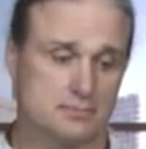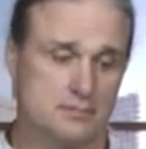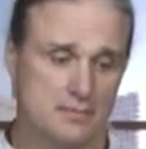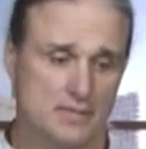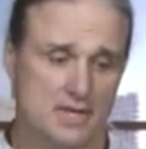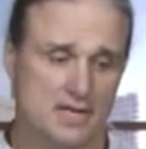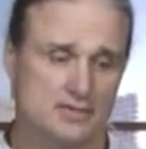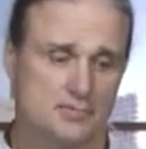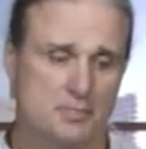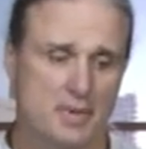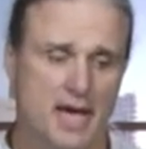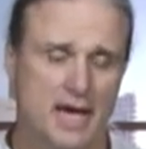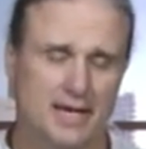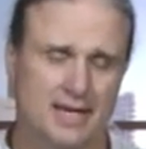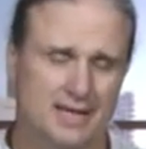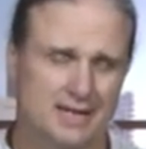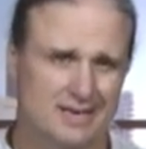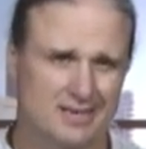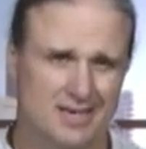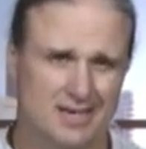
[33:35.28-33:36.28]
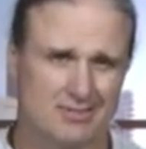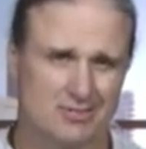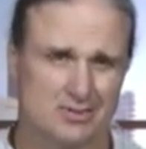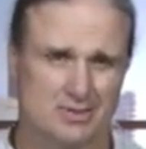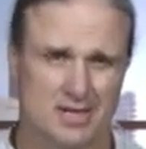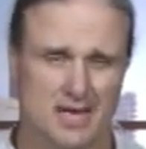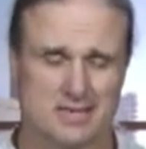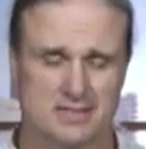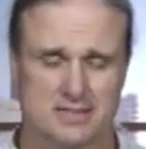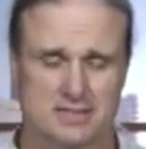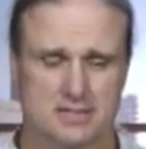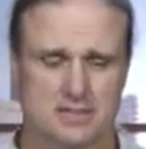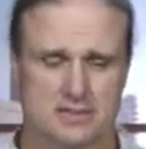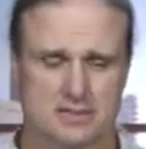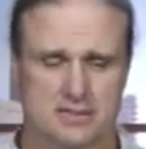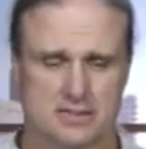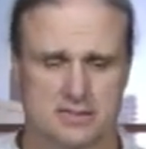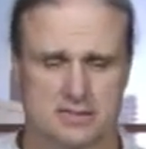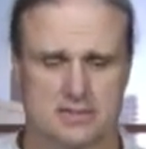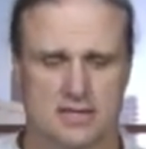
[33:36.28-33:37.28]
is back at a level not seen
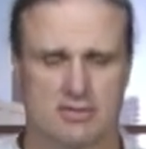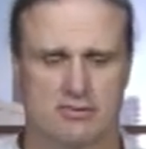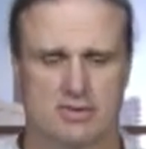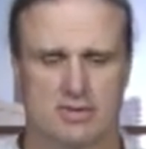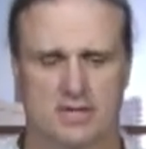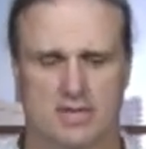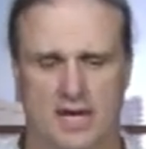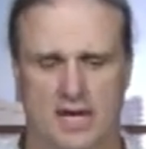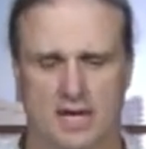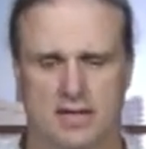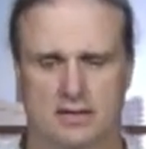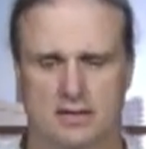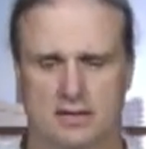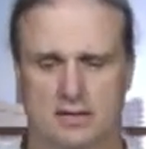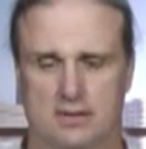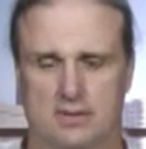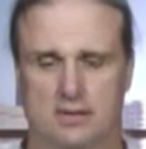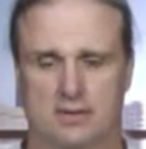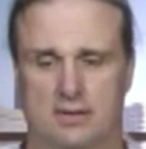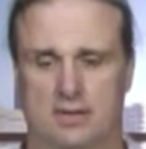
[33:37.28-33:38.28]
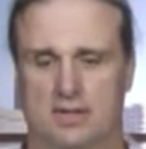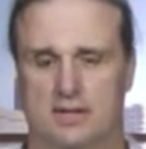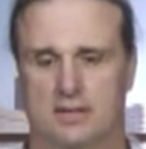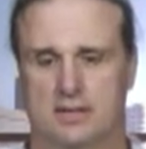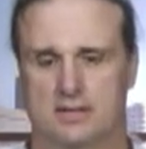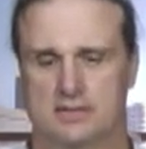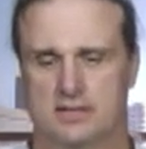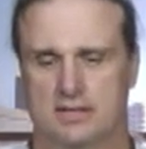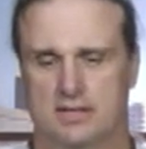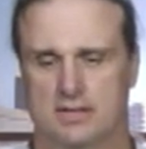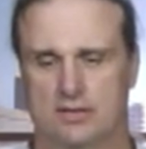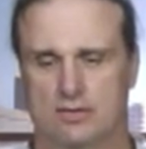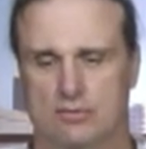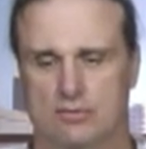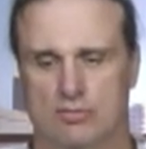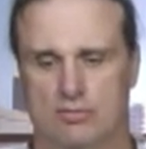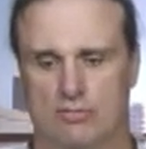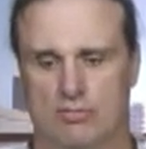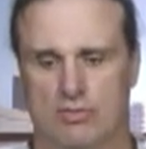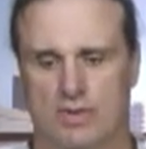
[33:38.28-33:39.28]
since 78. See,
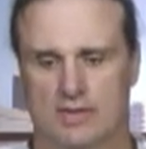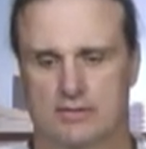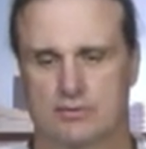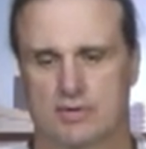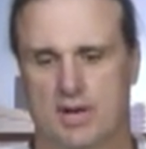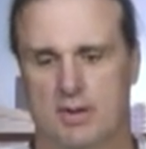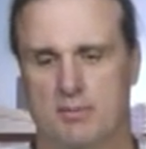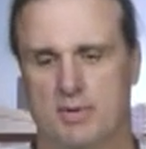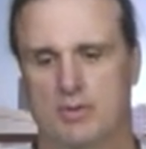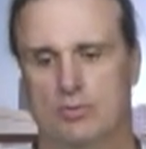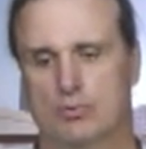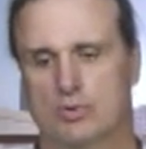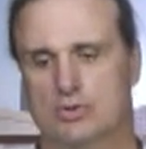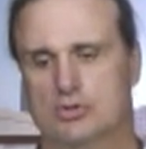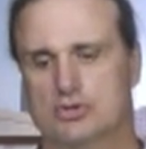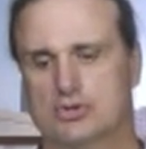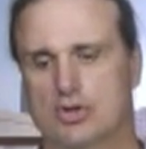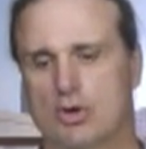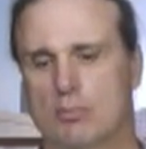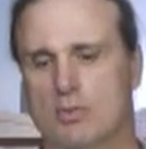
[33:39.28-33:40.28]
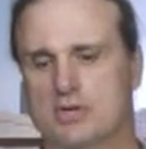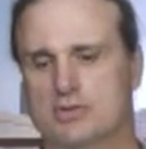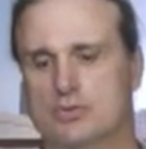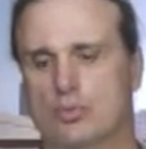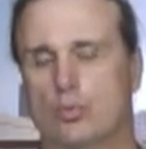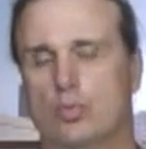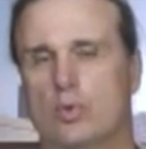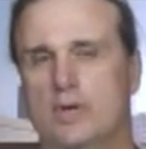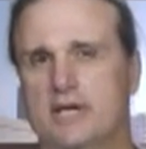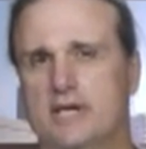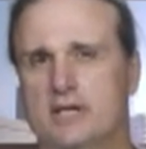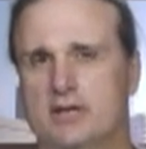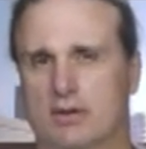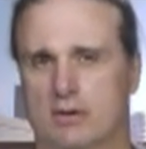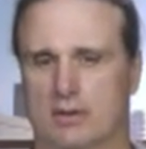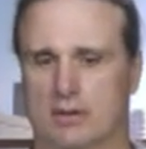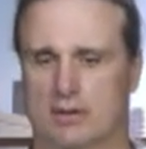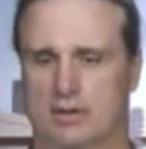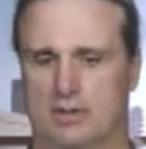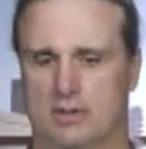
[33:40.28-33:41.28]
that's what I mean. We're so much
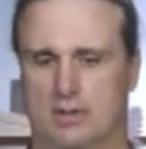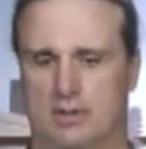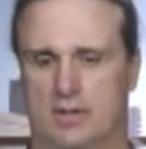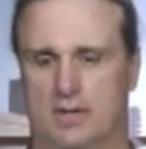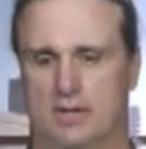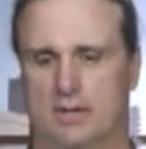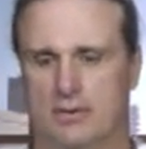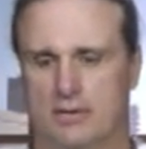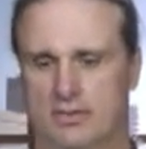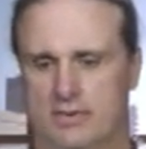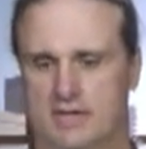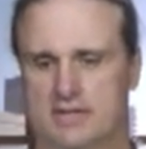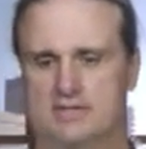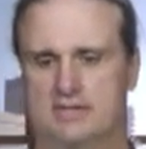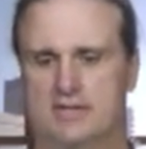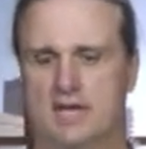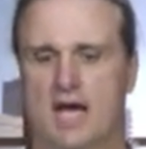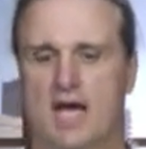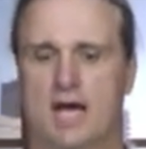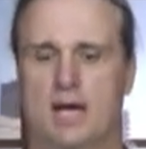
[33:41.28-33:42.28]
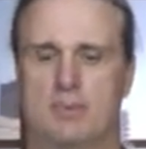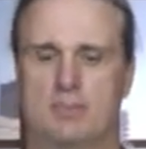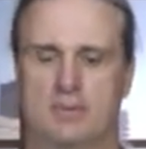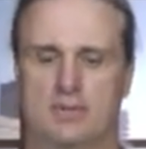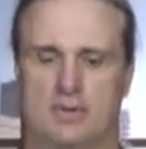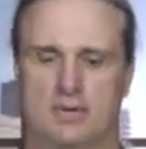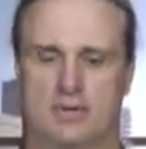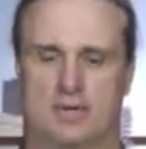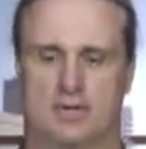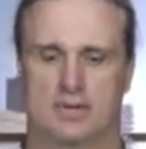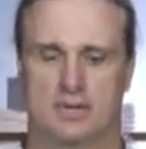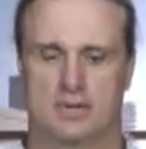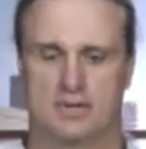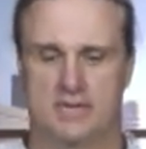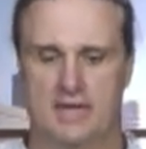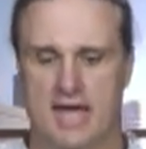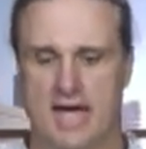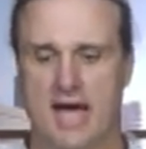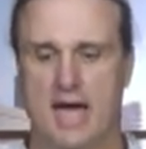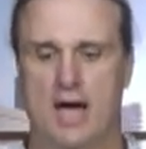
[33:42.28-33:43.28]
weaker this time
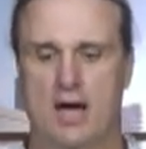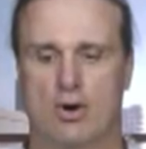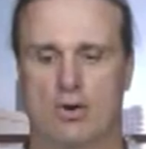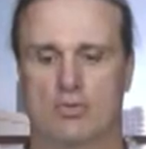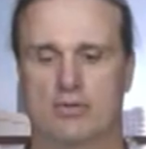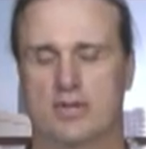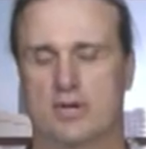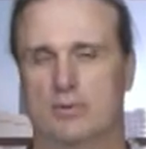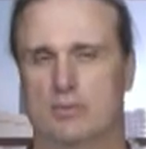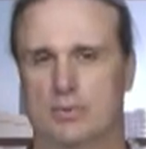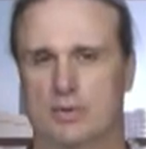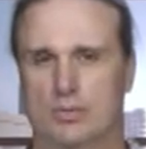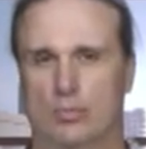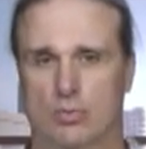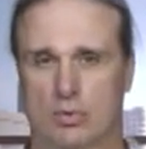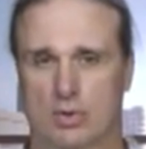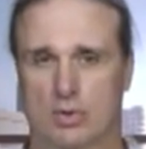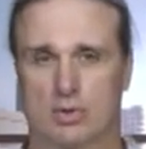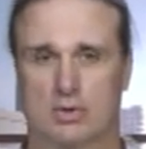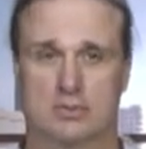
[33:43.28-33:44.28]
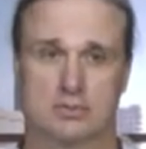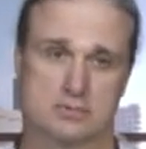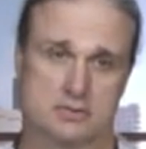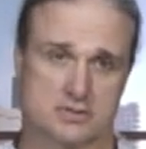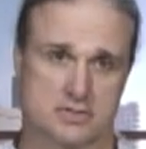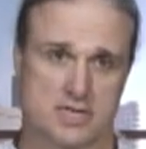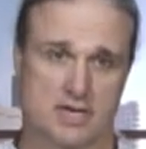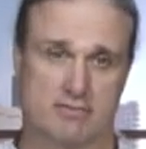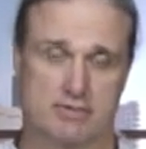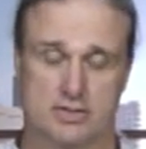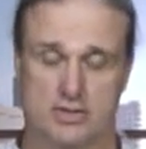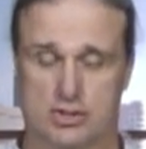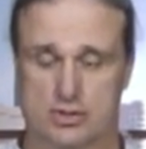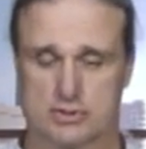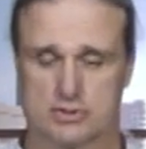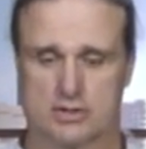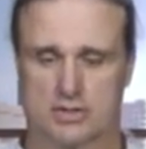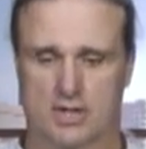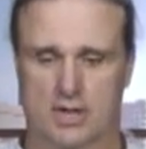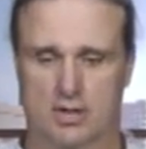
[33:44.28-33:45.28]
now than we were 7
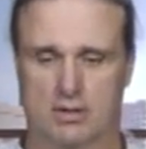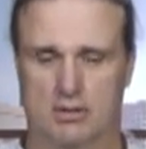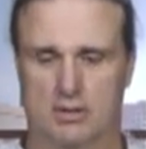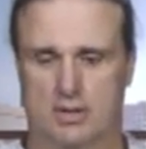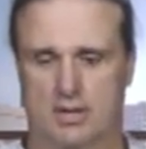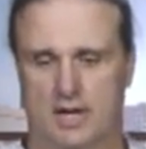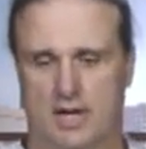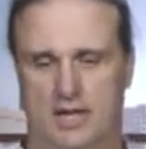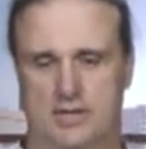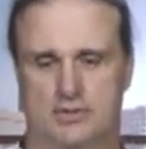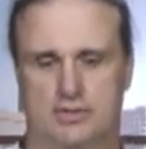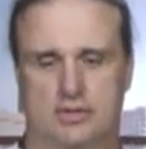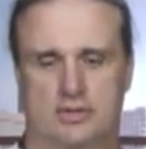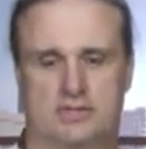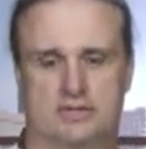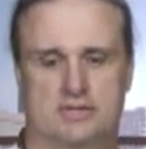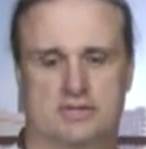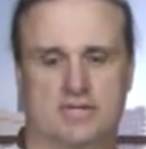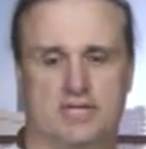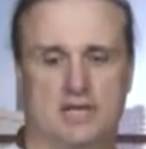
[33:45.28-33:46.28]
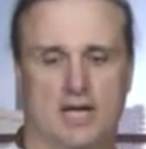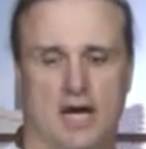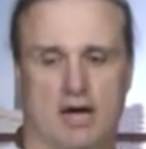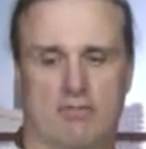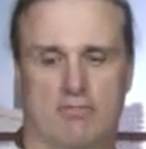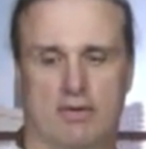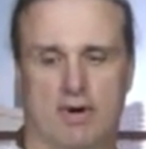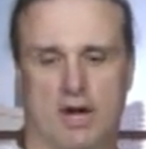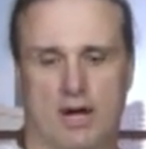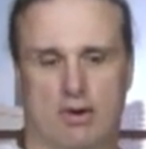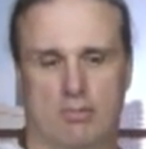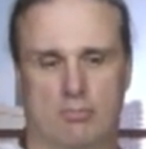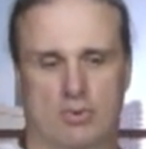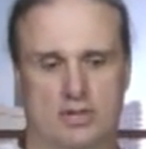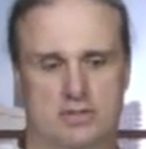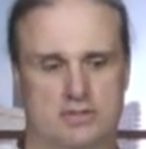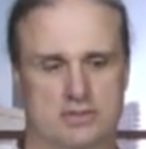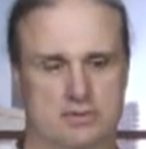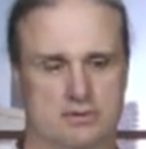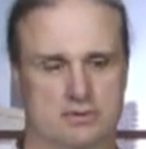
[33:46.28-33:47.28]
years ago. As you can see how
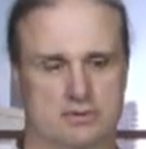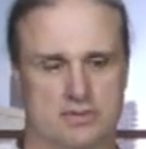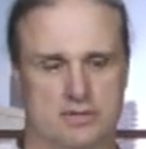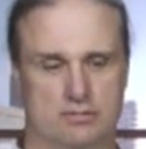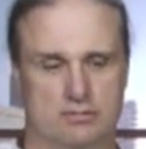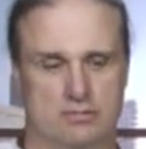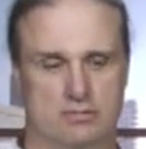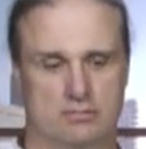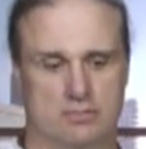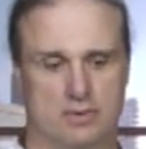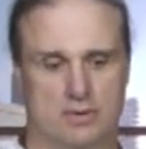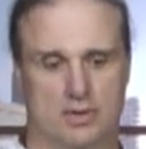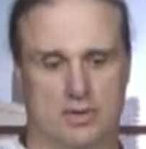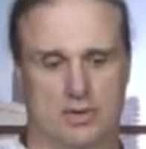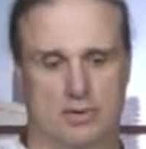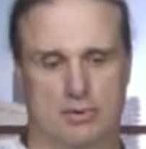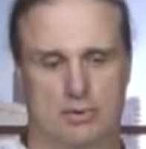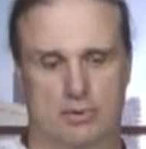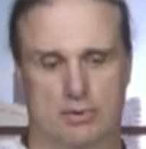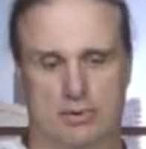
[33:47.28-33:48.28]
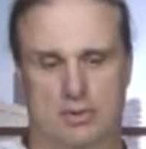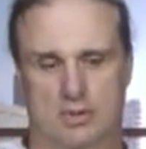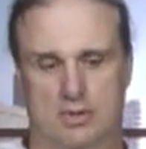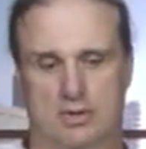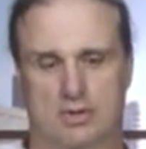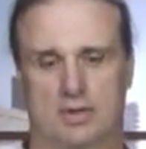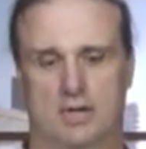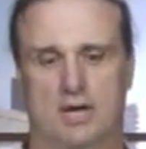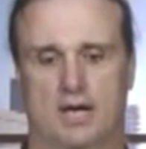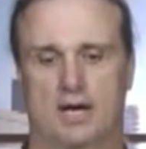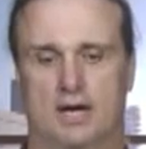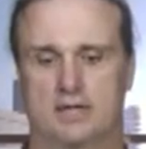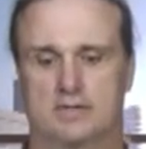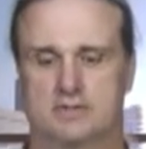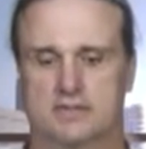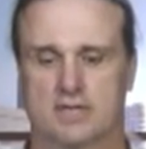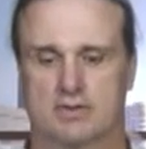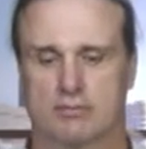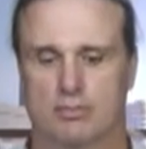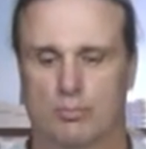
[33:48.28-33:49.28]
much, we were
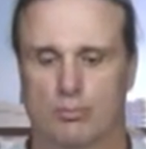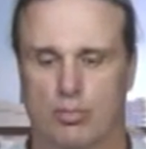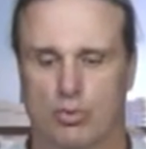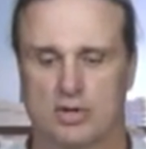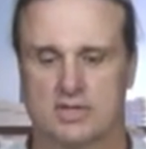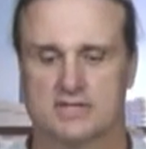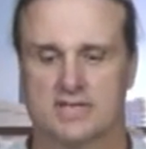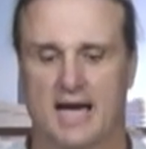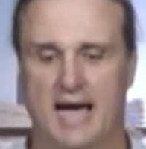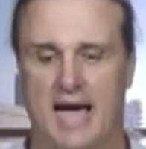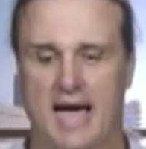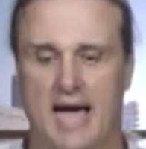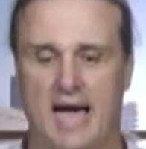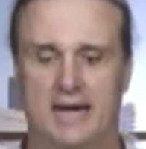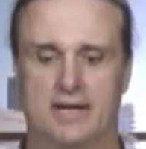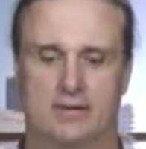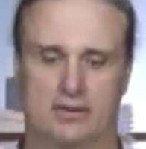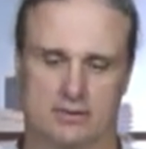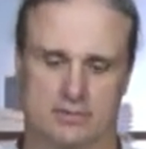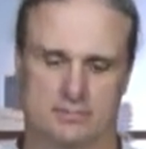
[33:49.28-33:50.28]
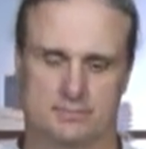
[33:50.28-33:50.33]
several points higher.